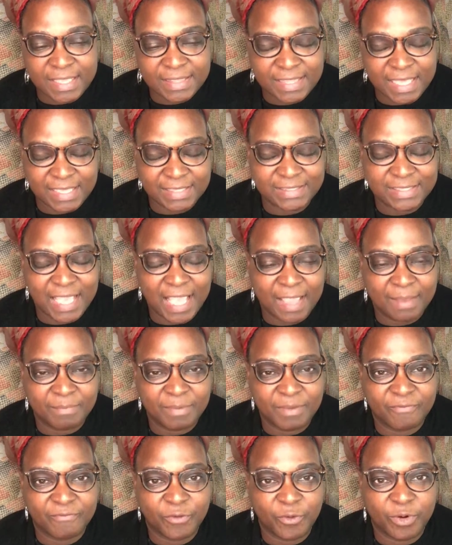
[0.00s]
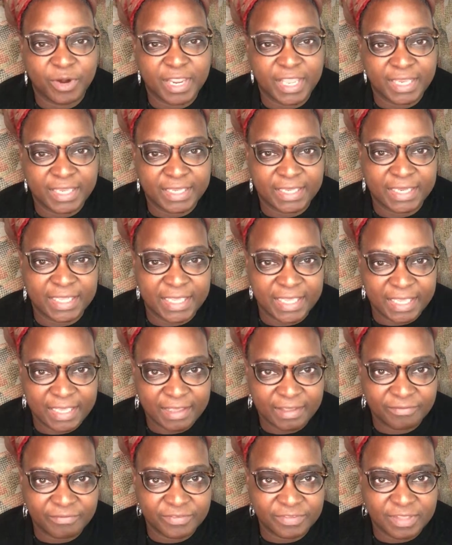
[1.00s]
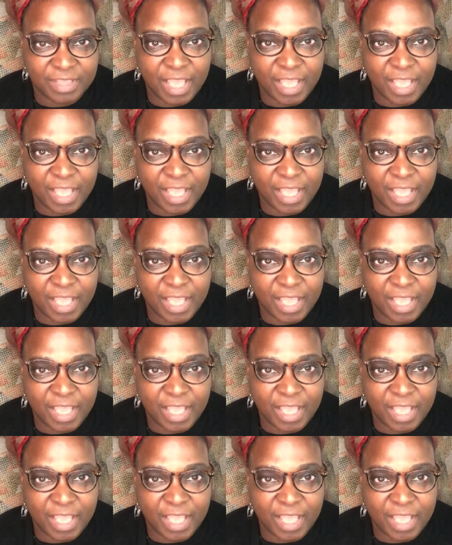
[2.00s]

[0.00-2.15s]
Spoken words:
they say, before it leaves